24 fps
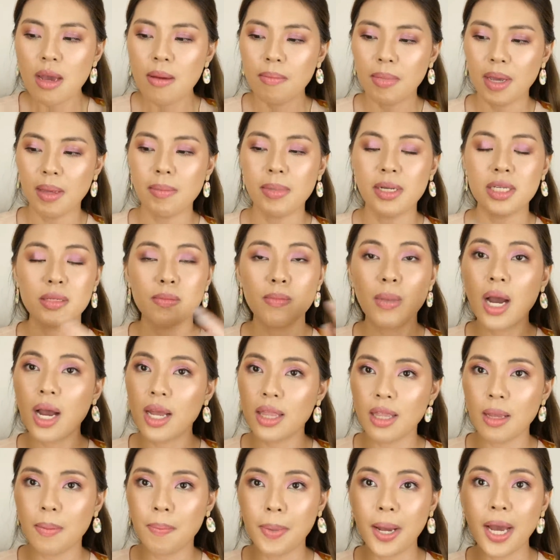May mas
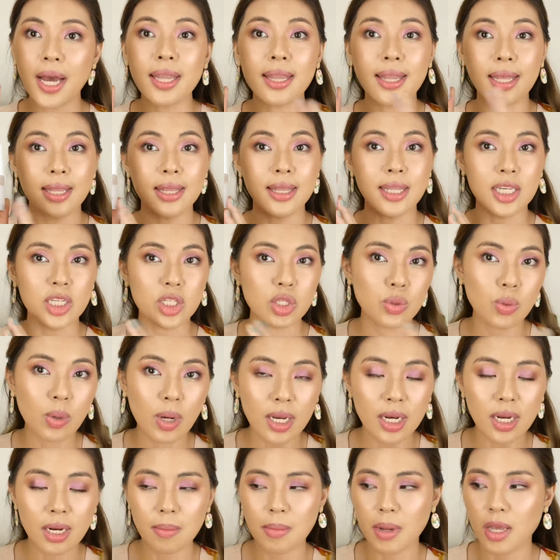maganda pa than this
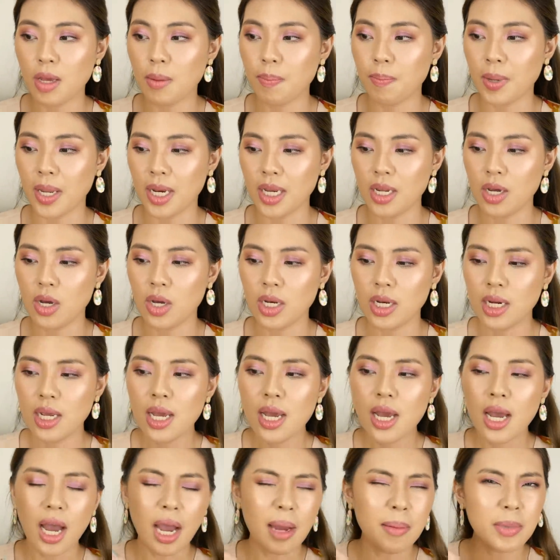one, in my opinion.
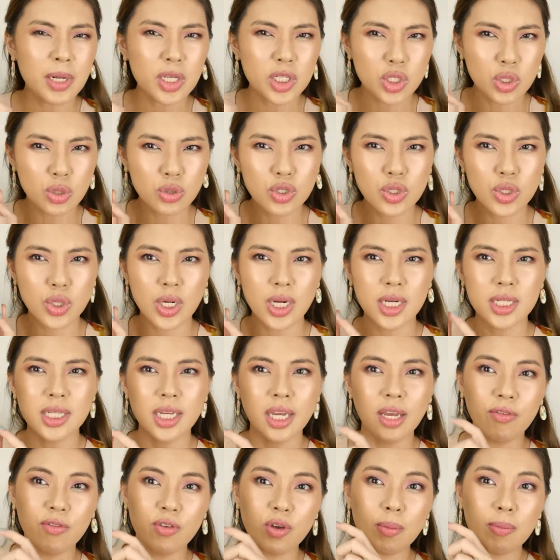I'm not so sure
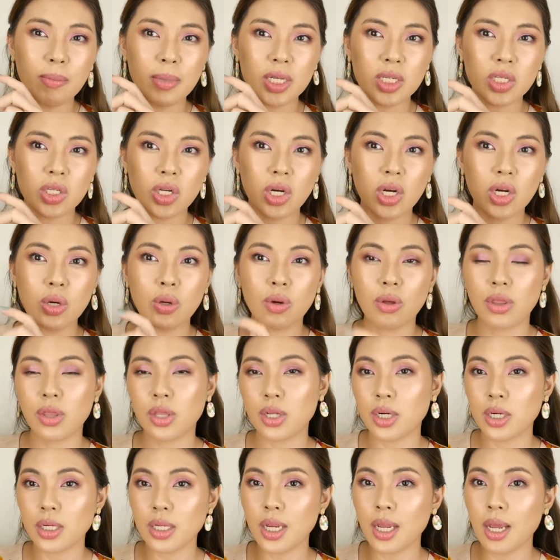kasi if yung mister ng
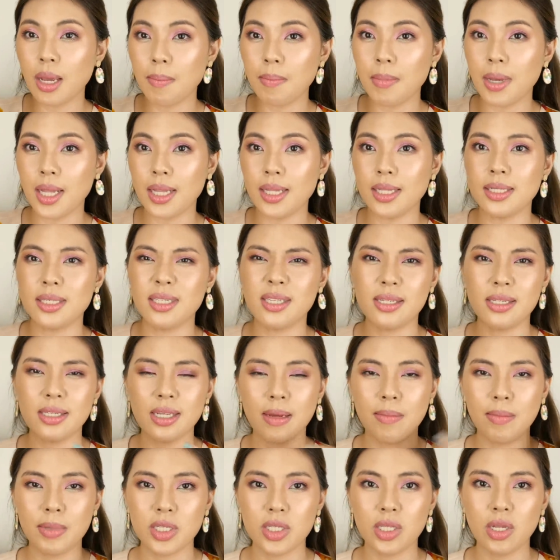30 ml is the
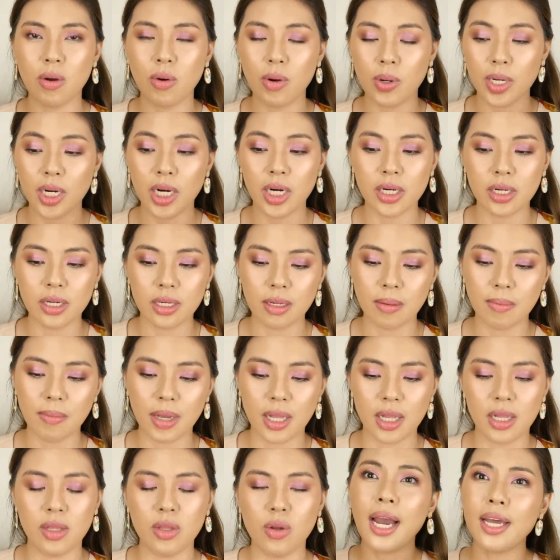same as the 100
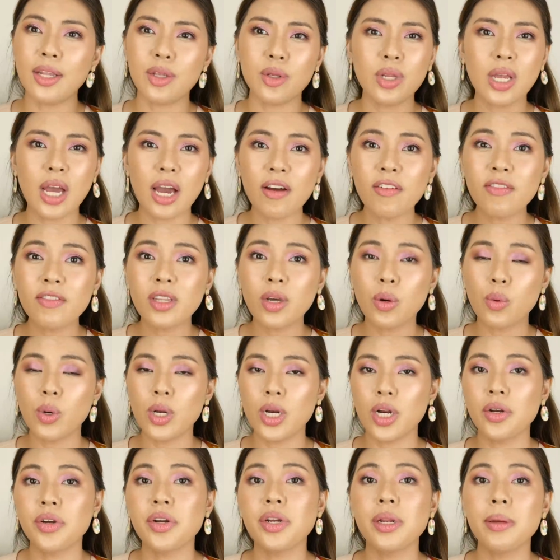ml. No. I don't have the
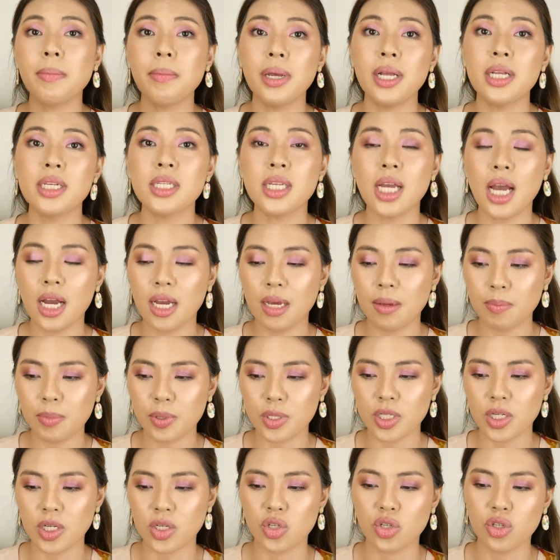100 ml sa aking
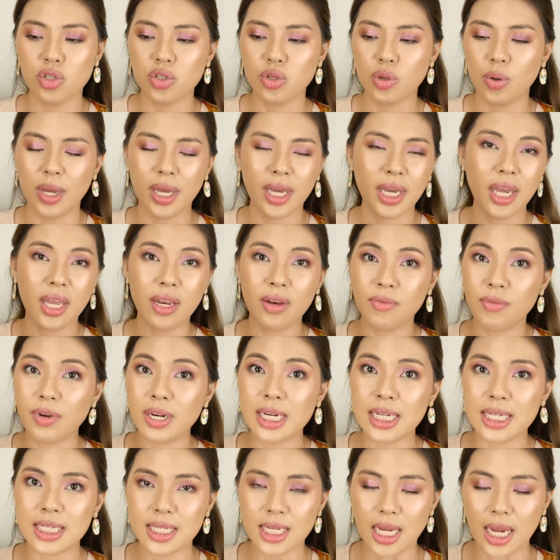possession, so I can't
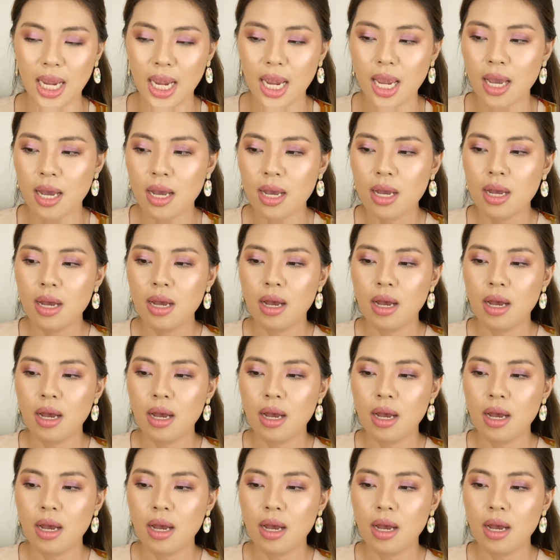really say.